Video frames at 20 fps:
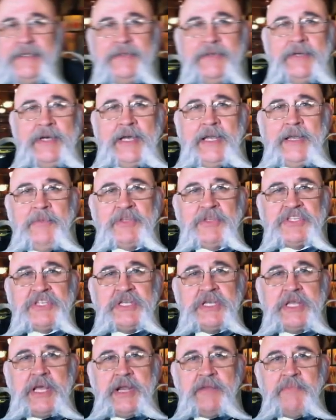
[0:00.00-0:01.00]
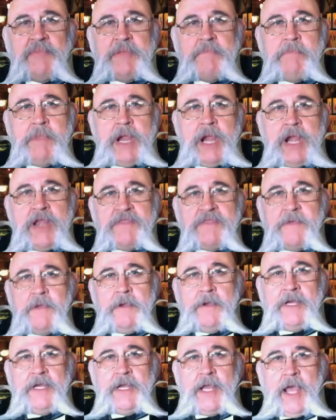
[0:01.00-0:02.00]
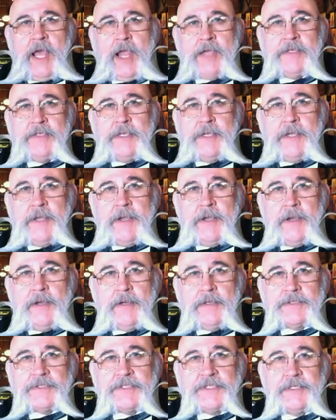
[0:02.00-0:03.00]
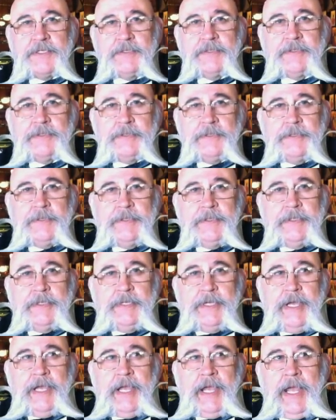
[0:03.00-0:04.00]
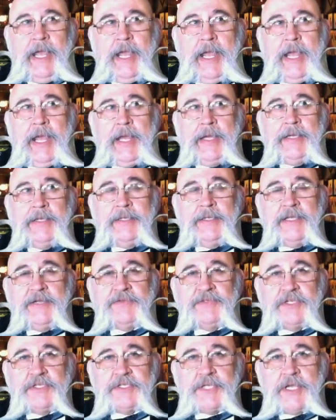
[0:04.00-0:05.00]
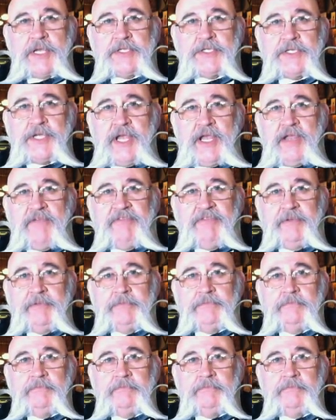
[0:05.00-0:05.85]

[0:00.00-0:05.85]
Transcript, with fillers: Well, let me see that. I've been married 39 years, and if she says shave,